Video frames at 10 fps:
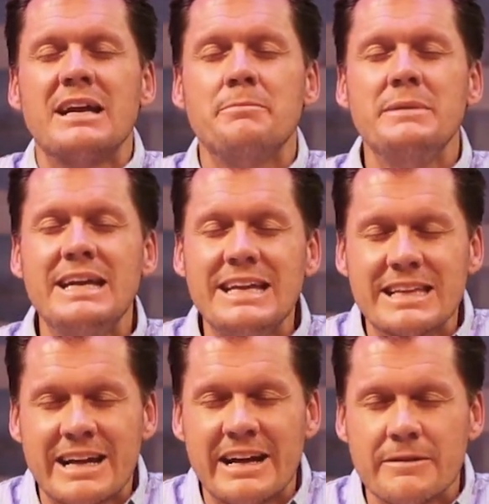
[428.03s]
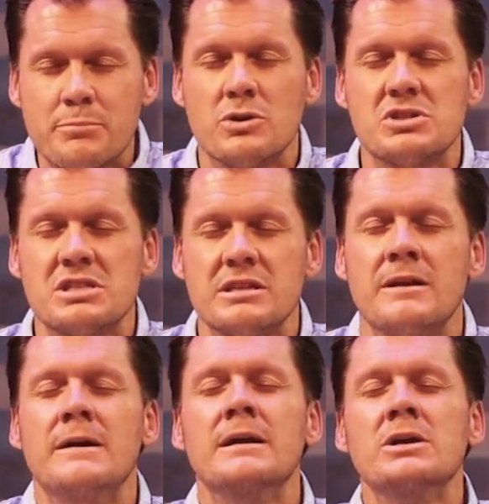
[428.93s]
Make me the kind of person
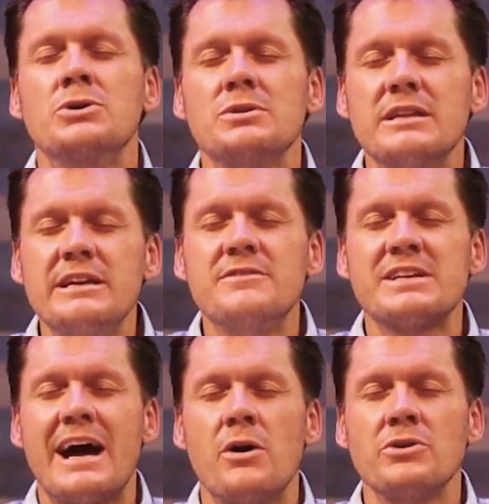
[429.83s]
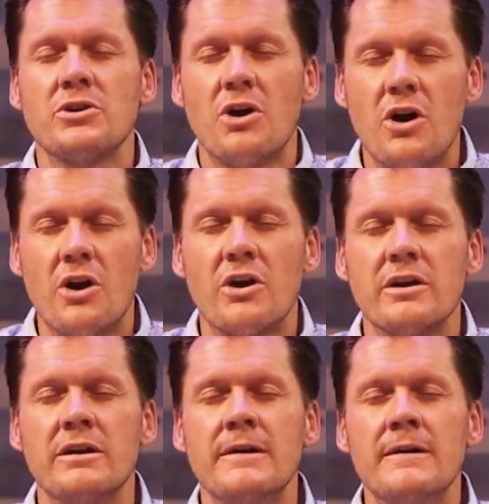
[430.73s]
who lives out your
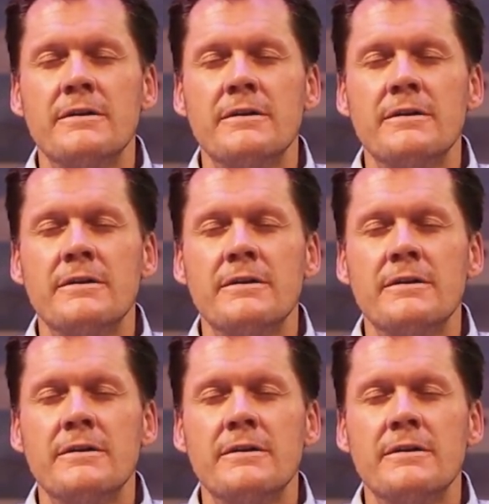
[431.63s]
heart